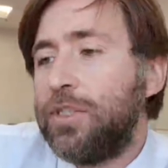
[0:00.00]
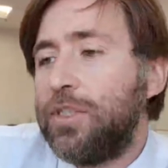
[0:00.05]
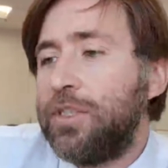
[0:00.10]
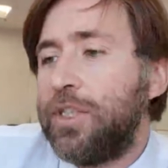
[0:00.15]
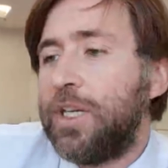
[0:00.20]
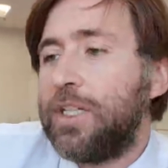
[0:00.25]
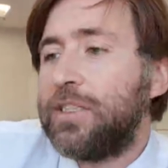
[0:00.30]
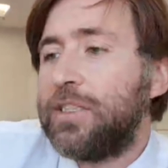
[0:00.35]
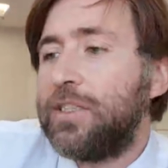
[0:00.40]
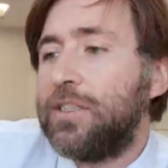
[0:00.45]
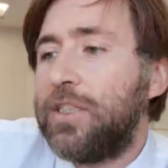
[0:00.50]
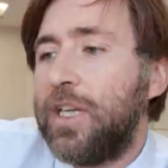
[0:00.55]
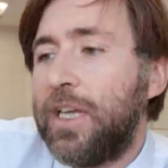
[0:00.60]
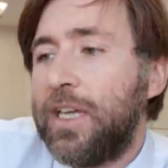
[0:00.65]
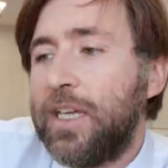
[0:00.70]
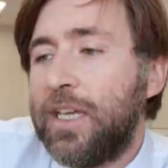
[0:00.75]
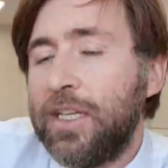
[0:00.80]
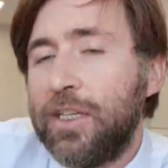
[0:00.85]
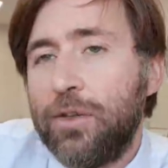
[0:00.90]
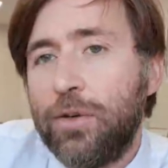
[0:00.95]
I would
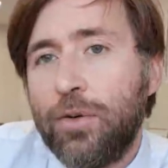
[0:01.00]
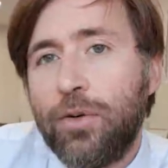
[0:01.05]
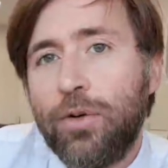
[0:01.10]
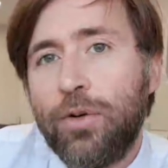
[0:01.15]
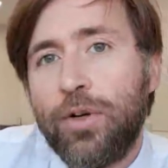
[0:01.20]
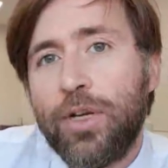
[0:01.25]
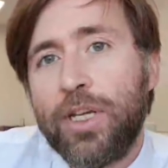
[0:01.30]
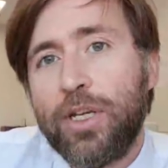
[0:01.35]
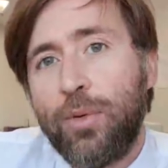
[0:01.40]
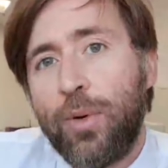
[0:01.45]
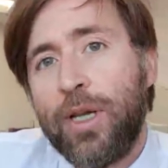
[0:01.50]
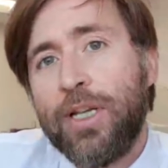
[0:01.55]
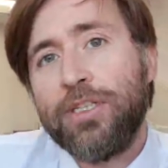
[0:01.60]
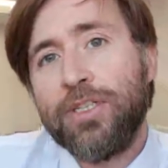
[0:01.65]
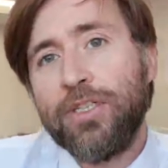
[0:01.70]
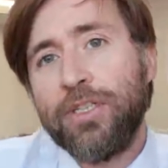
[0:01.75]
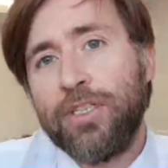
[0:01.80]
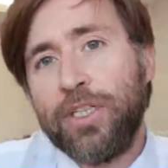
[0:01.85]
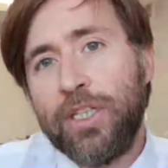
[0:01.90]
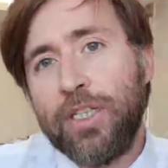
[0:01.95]
suggest taking your
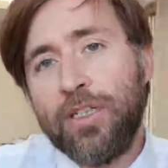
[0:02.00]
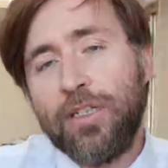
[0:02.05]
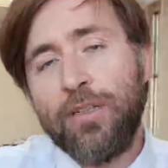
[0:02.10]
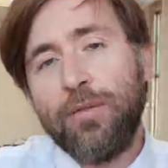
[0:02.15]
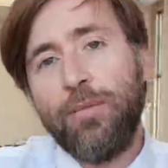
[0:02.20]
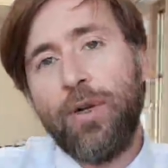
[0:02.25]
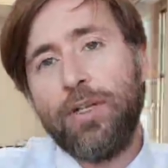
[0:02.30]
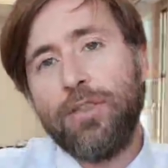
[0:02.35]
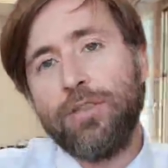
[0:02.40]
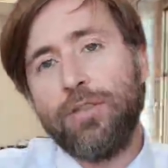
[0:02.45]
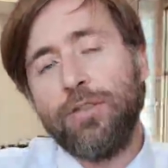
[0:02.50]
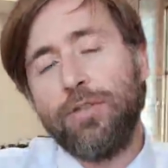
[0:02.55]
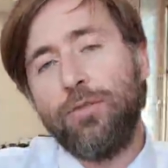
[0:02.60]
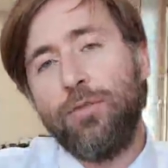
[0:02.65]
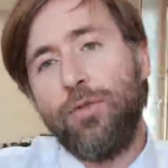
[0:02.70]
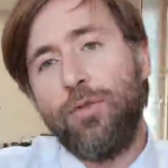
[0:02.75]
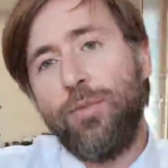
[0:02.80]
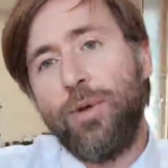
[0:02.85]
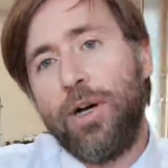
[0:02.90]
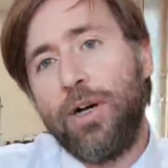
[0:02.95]
equation sheet, and mine's on
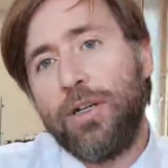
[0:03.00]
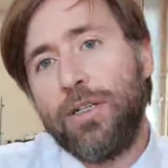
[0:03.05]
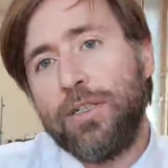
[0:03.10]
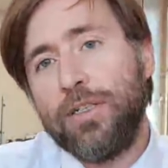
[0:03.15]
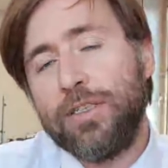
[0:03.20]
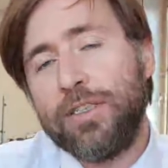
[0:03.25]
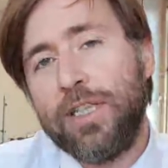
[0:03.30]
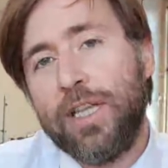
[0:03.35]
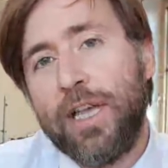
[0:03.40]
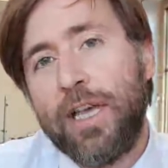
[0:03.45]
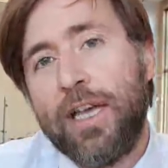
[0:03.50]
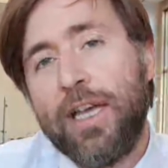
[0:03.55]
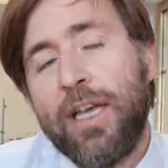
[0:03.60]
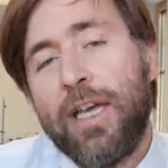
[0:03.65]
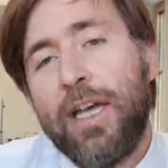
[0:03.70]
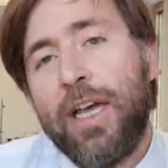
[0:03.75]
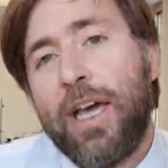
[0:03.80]
the wall behind us there,